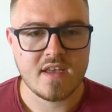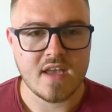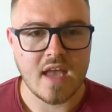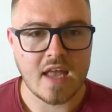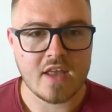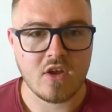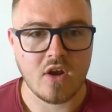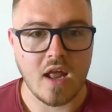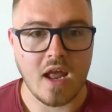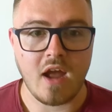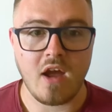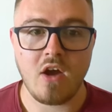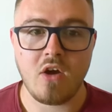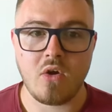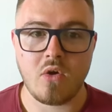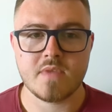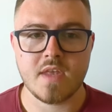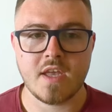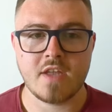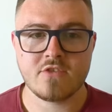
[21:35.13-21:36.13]
And you're like,
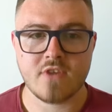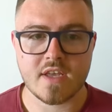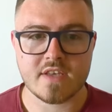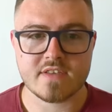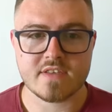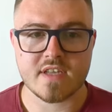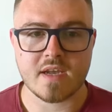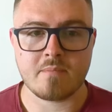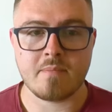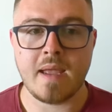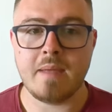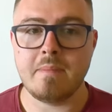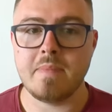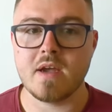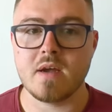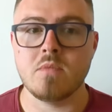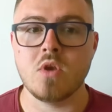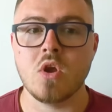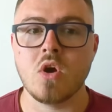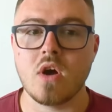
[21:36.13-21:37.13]
oh, interesting. Maybe
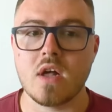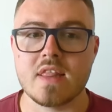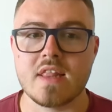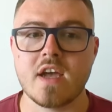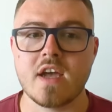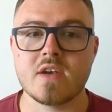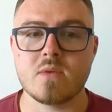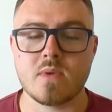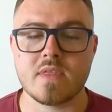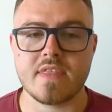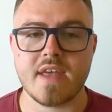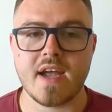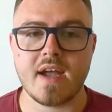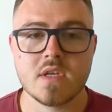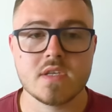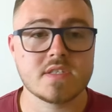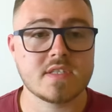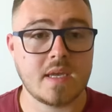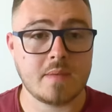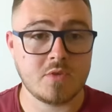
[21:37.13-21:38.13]
I'm not aligned with
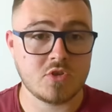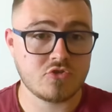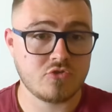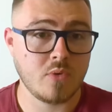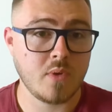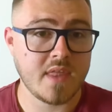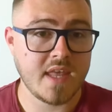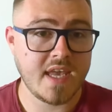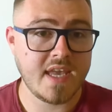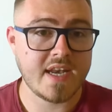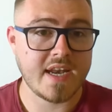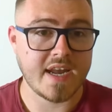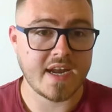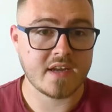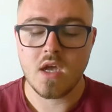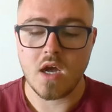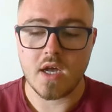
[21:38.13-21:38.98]
that. Same is true with healing.